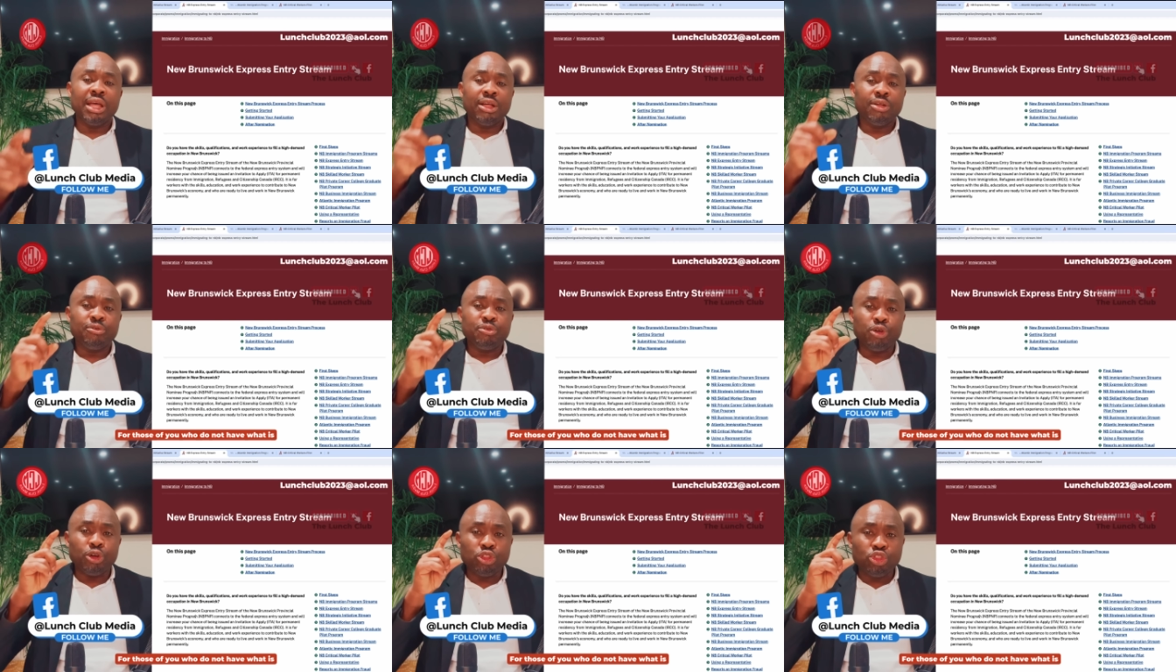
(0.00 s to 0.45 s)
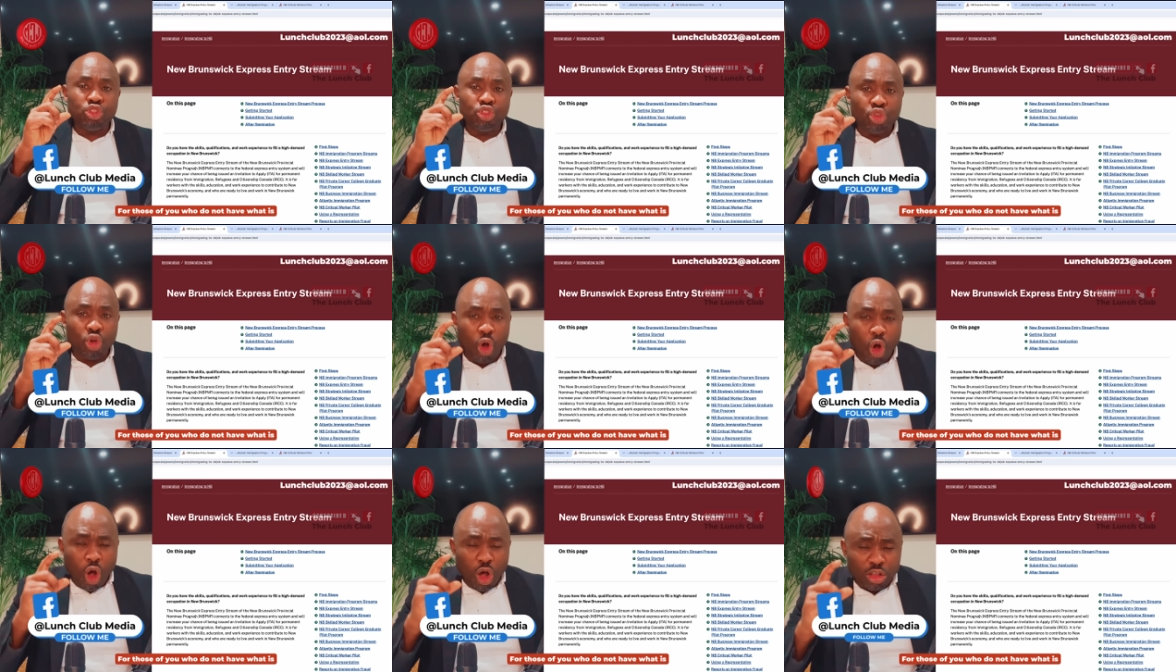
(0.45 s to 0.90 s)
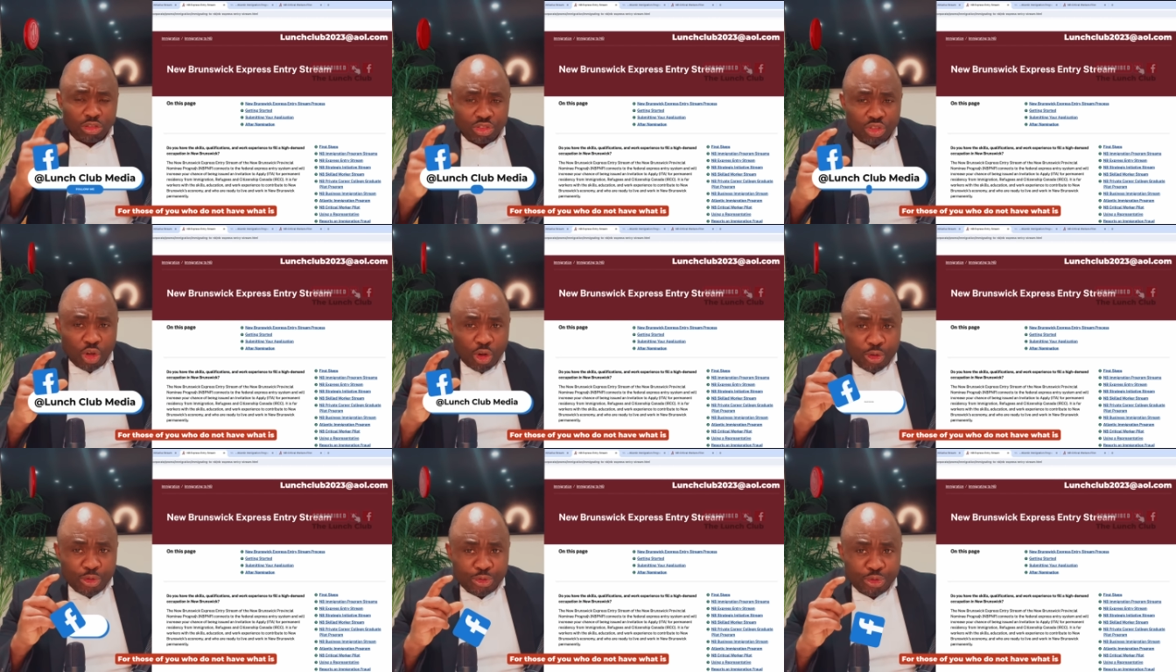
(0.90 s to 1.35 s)
For those
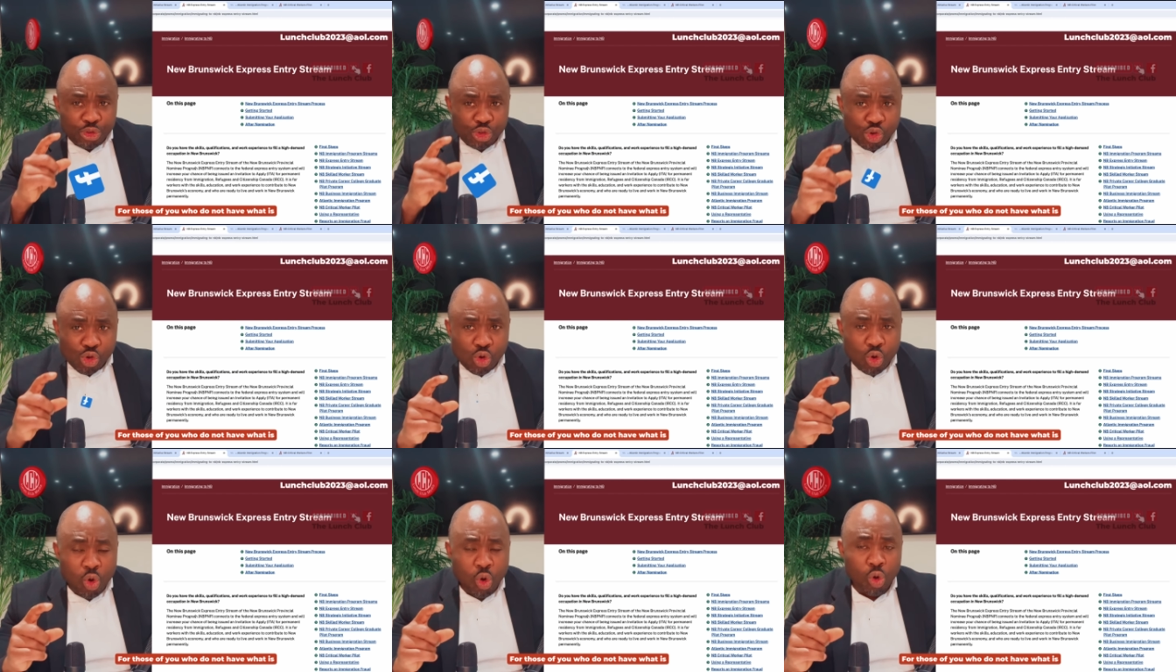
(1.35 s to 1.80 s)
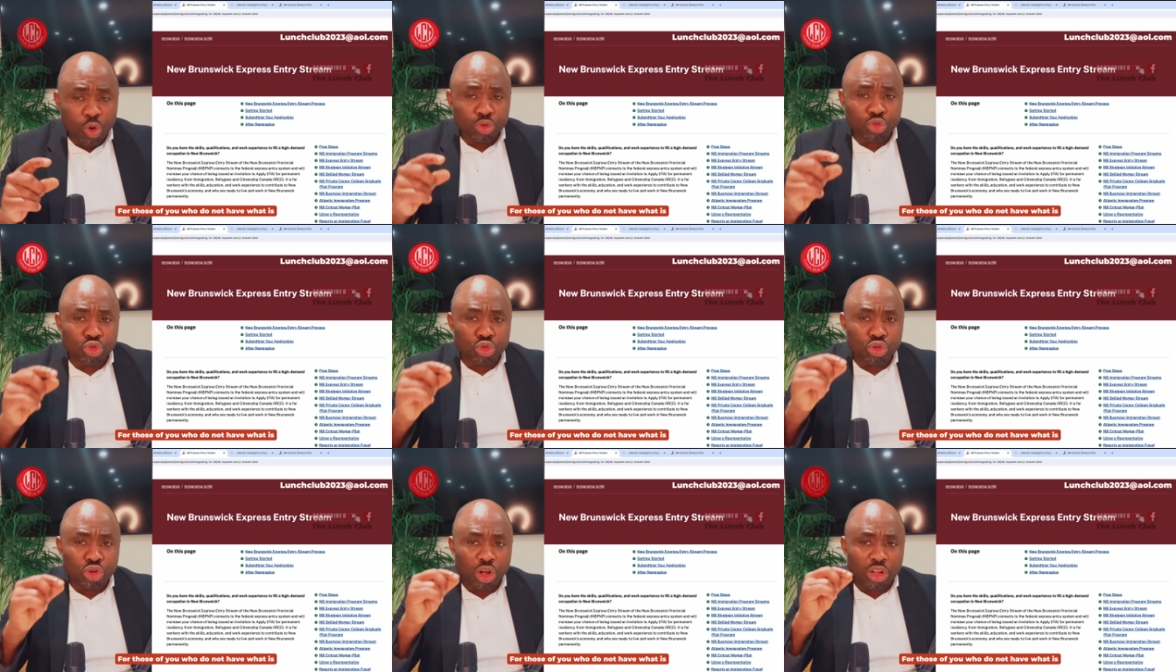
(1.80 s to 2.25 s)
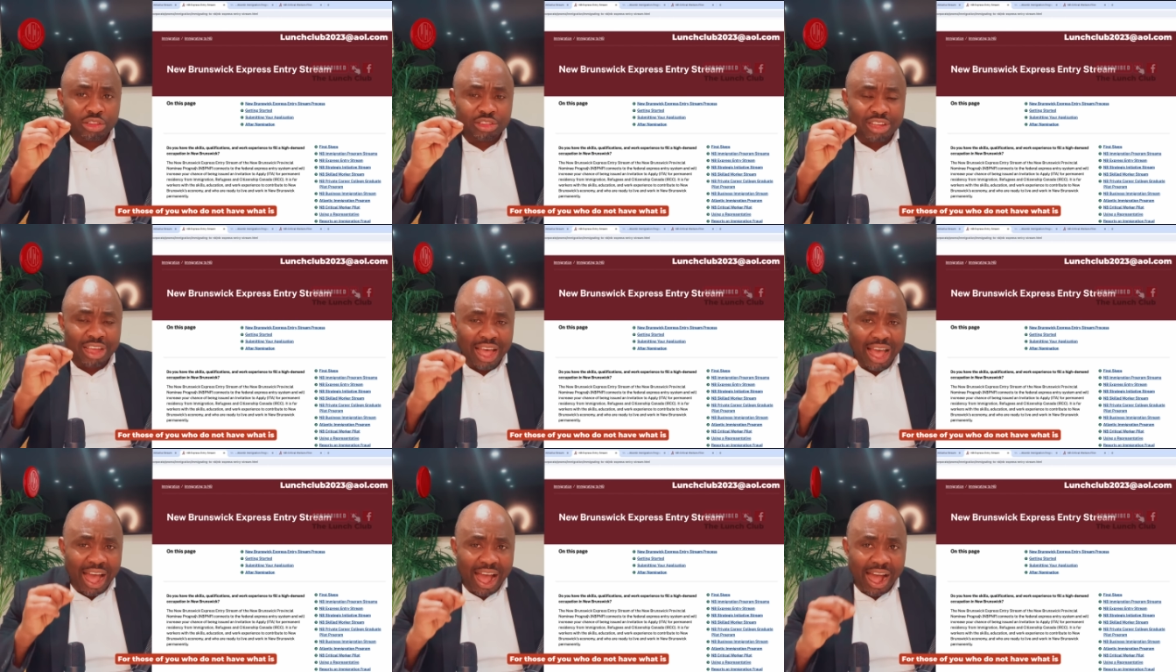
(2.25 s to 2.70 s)
of you who do not
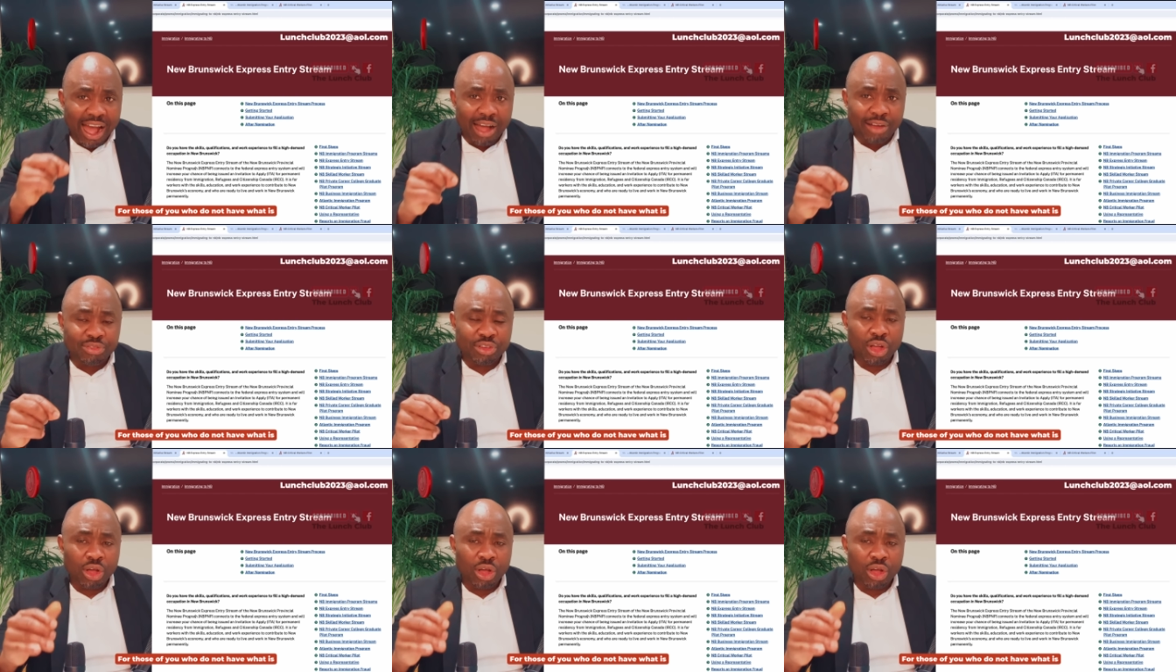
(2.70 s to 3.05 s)
have